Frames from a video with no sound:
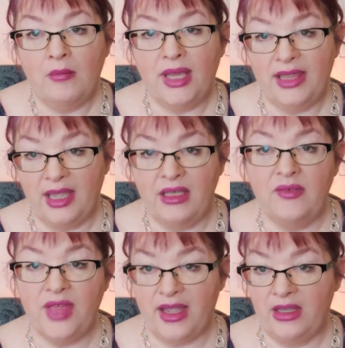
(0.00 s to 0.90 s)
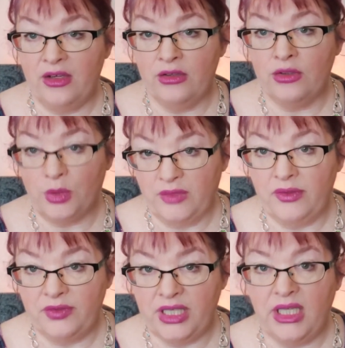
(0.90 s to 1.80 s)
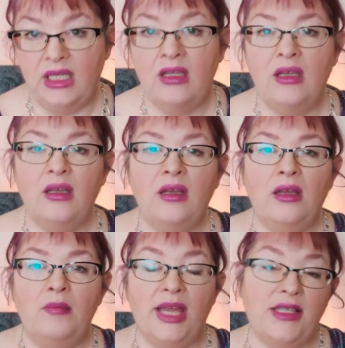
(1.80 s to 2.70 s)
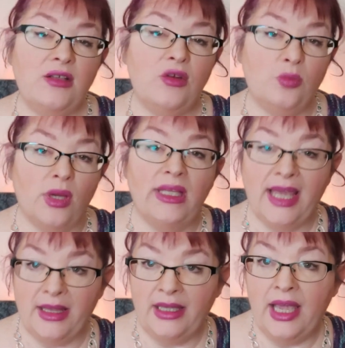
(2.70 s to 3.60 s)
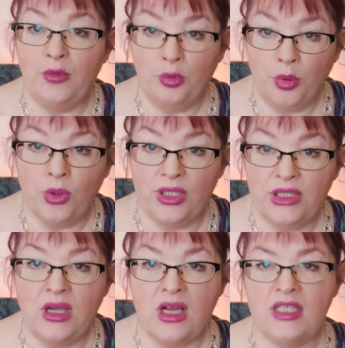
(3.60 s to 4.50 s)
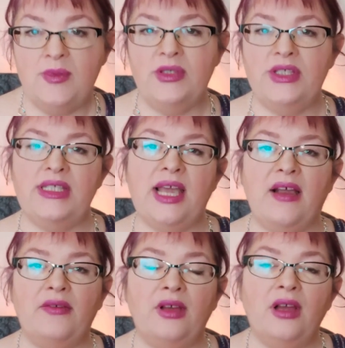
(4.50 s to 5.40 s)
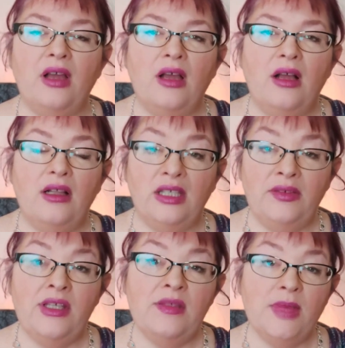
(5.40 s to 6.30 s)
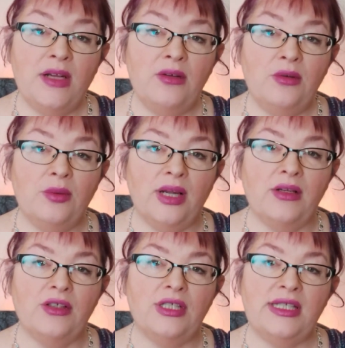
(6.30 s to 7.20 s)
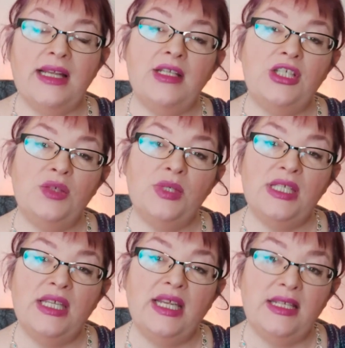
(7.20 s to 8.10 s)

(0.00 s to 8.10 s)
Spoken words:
By the end of that year, 2015, based on what Kelly had reported to hospital staff, Olivia's medical records stated she was in